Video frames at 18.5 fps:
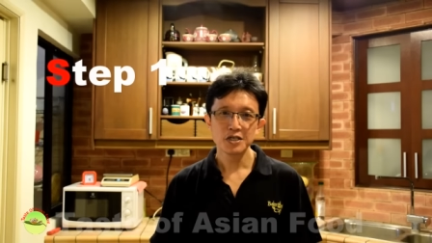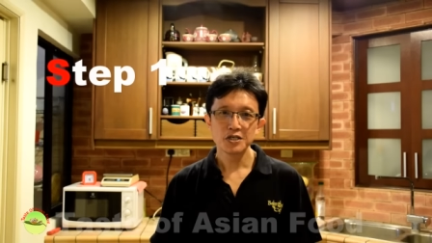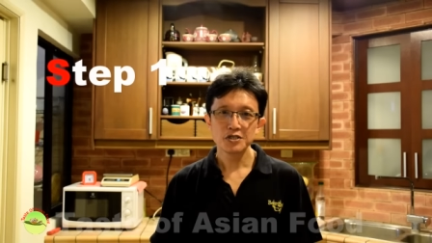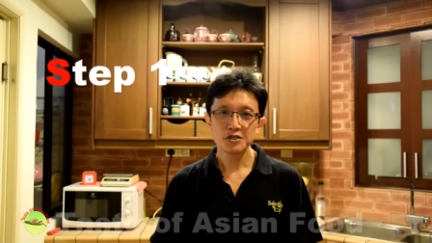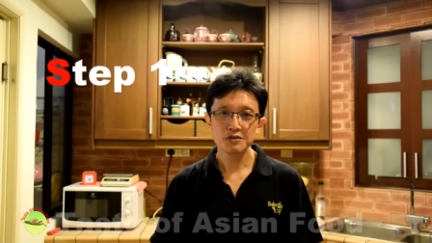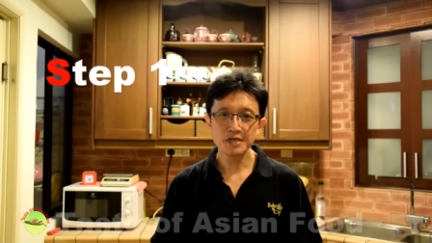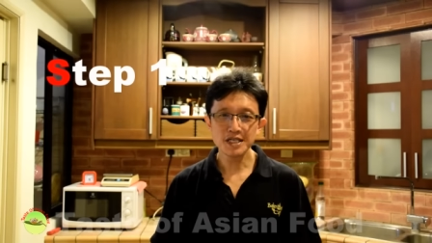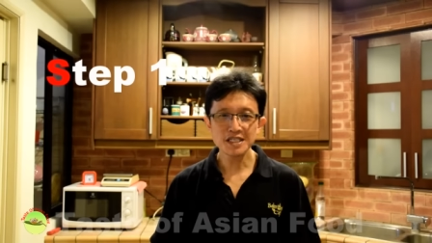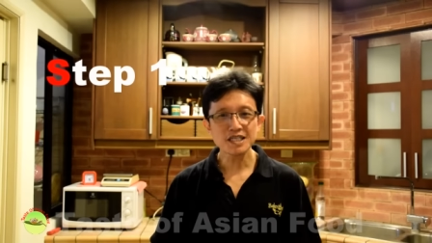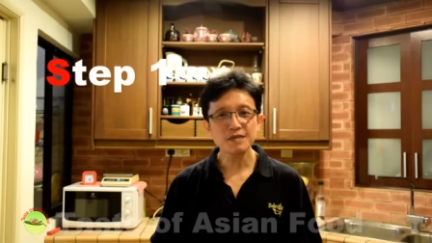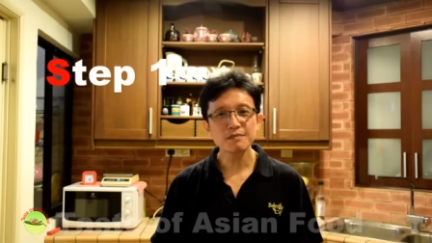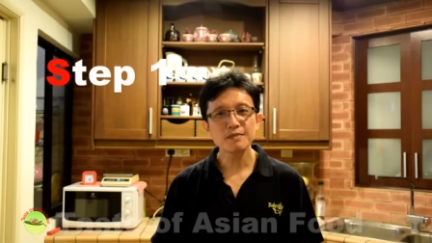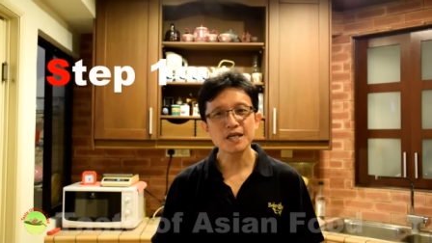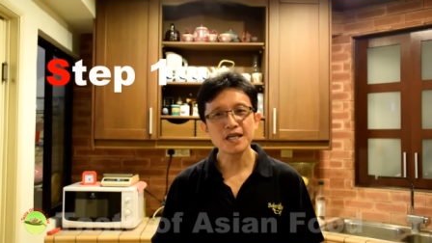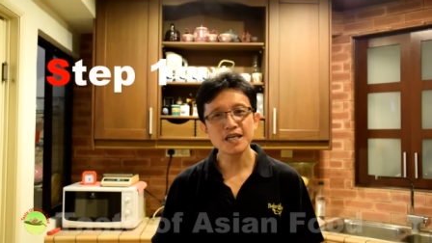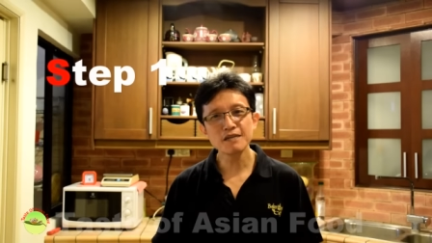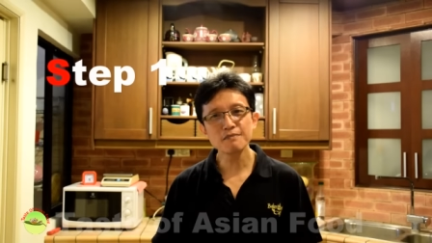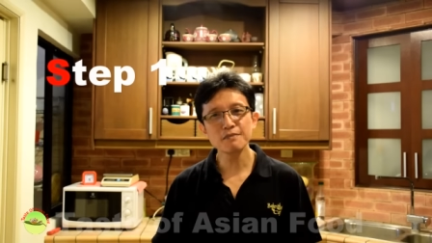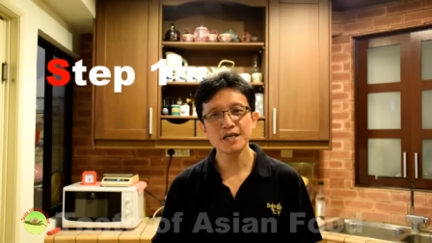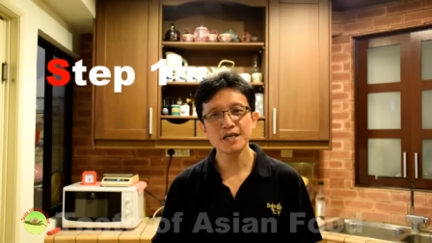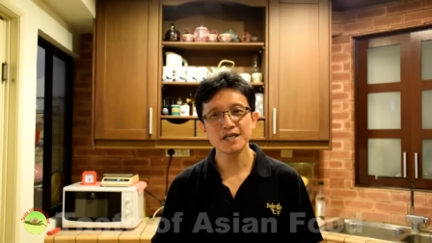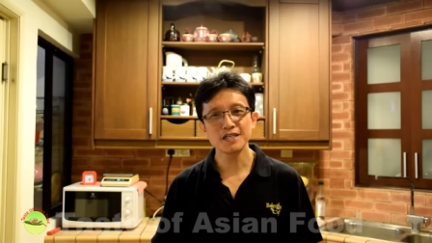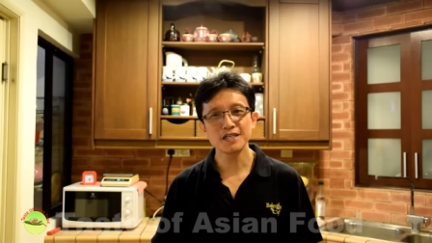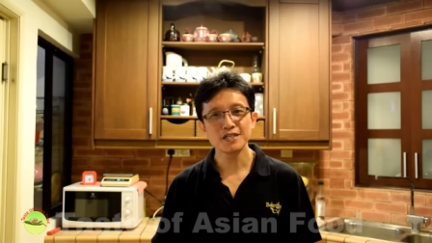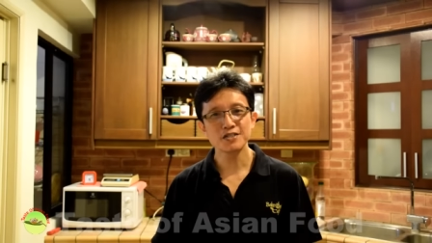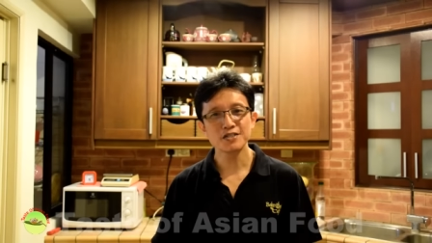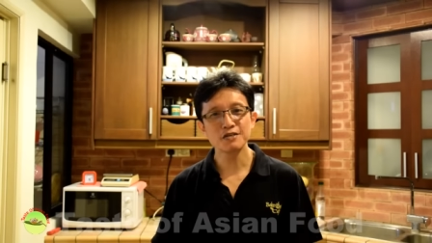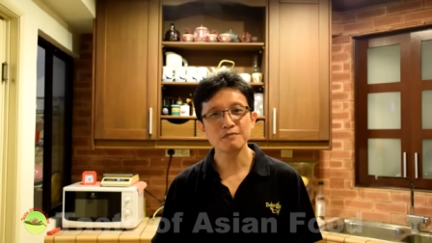You need some lean
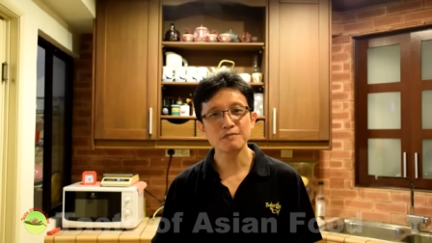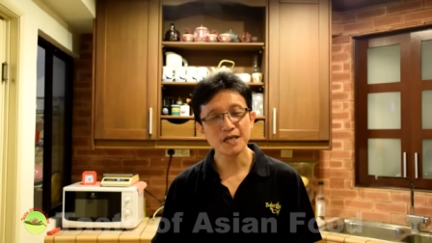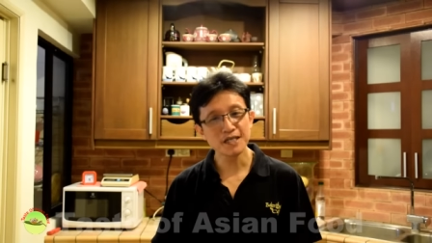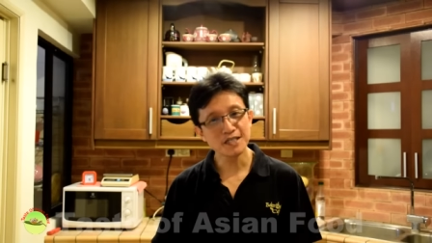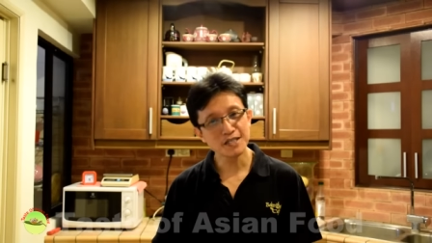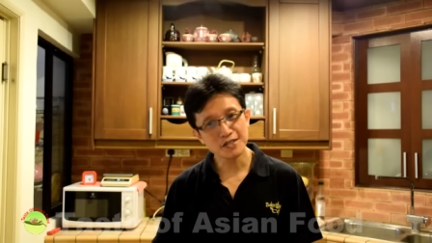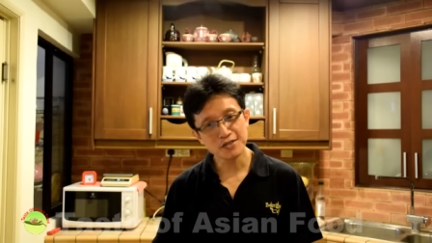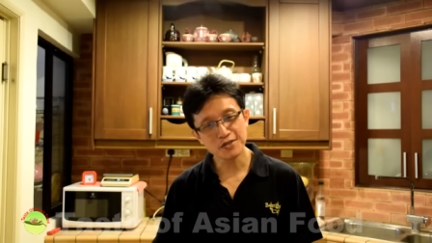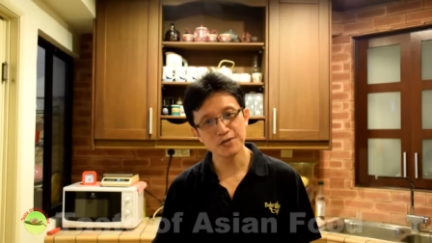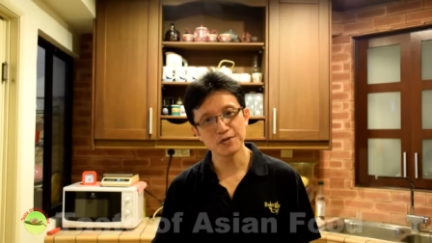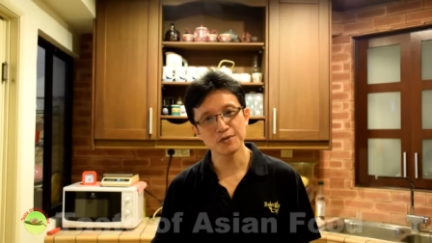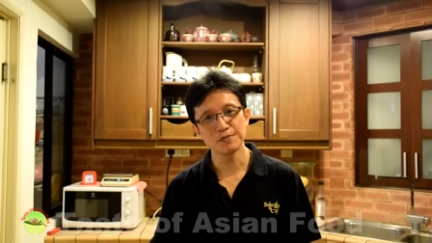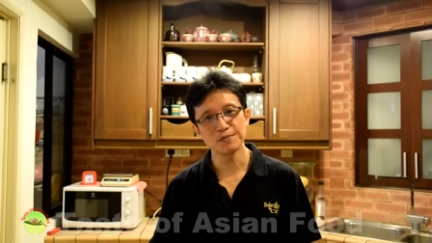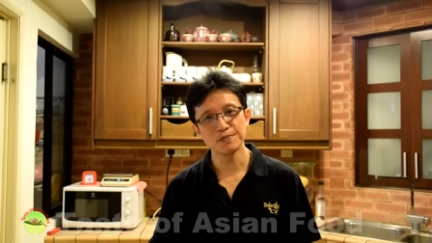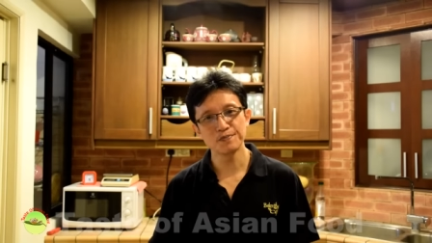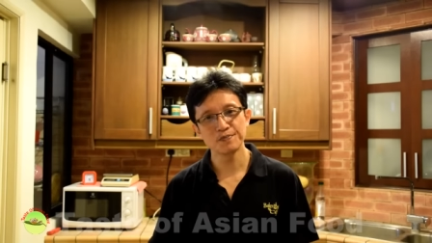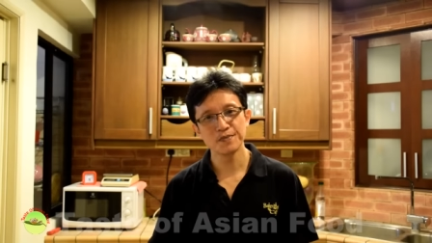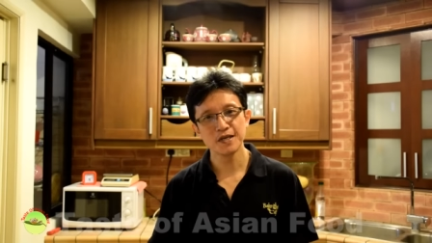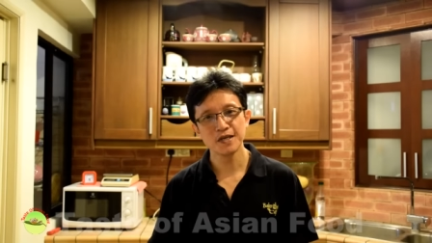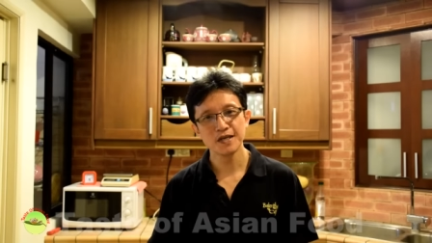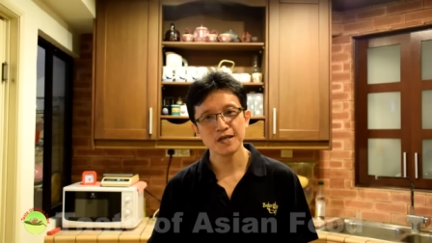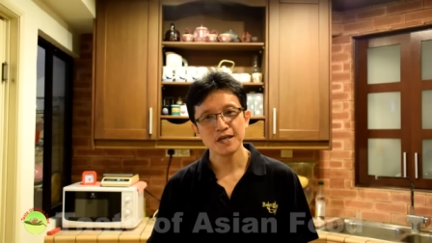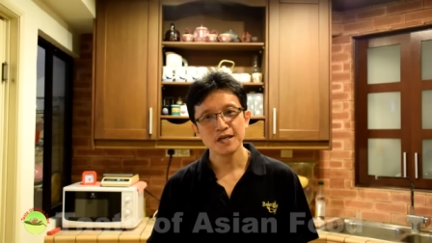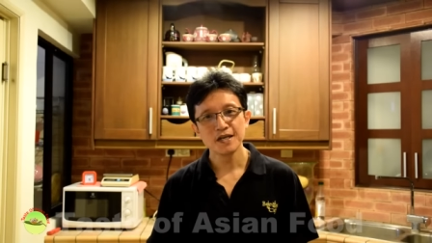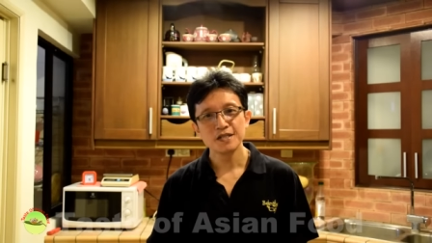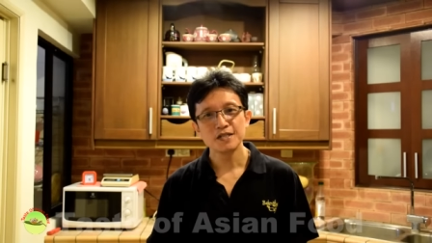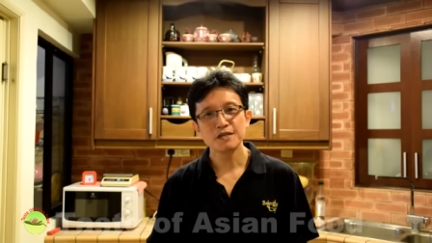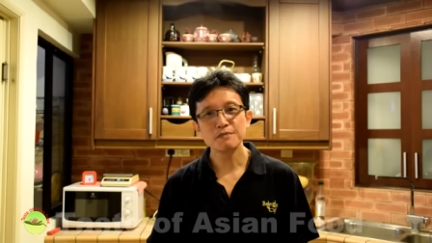meat to make this soup.
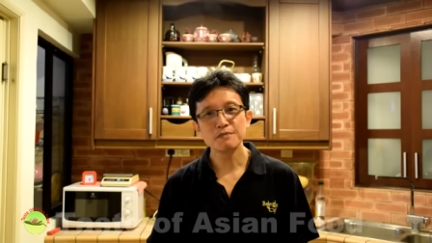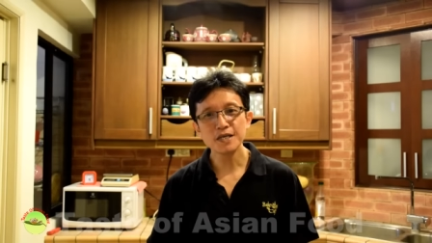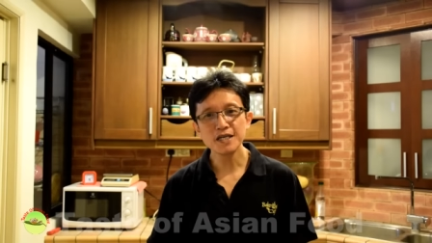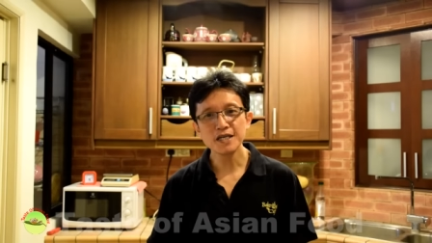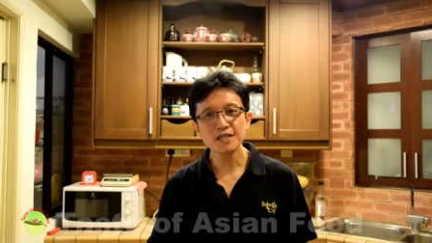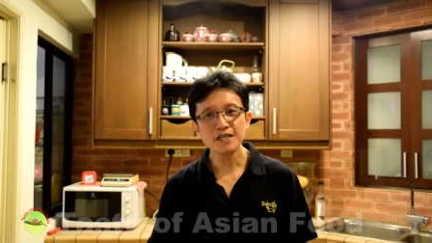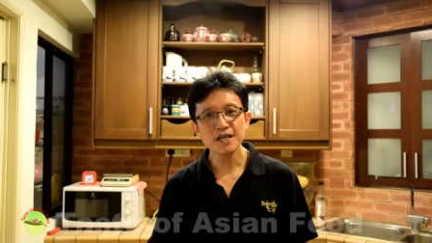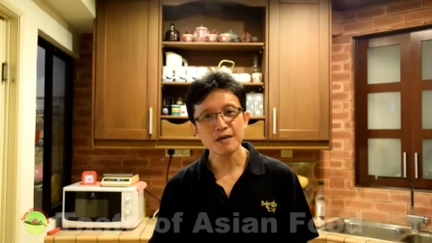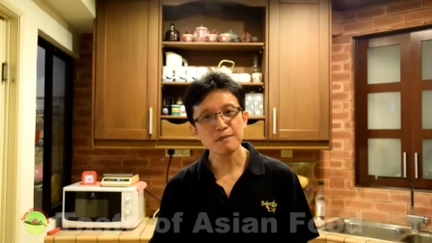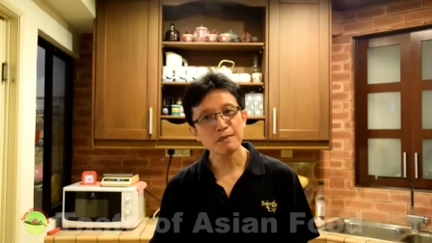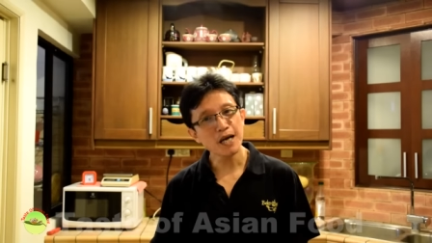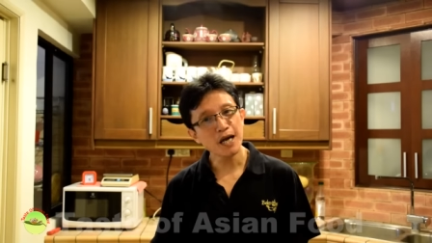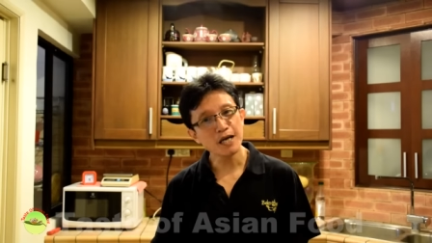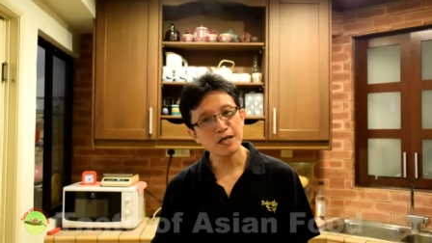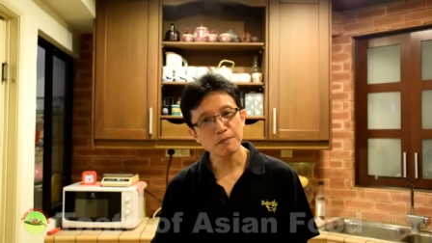The meat can be either